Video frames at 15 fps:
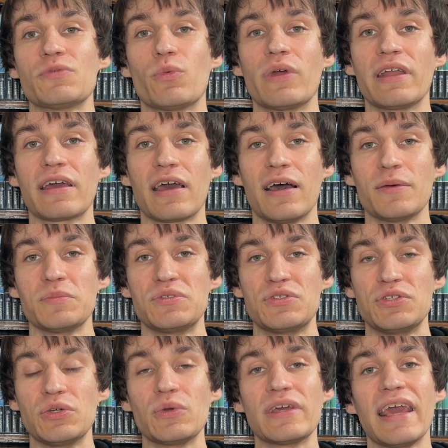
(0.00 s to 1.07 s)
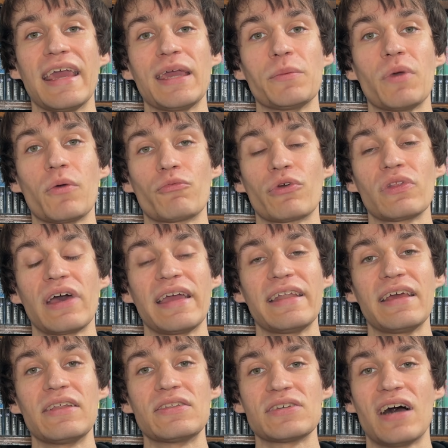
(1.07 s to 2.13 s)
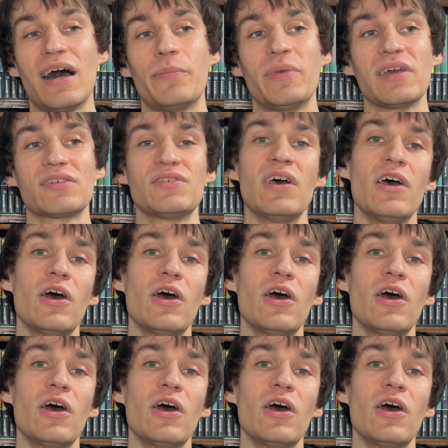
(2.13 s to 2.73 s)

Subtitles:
when it comes to game related topics.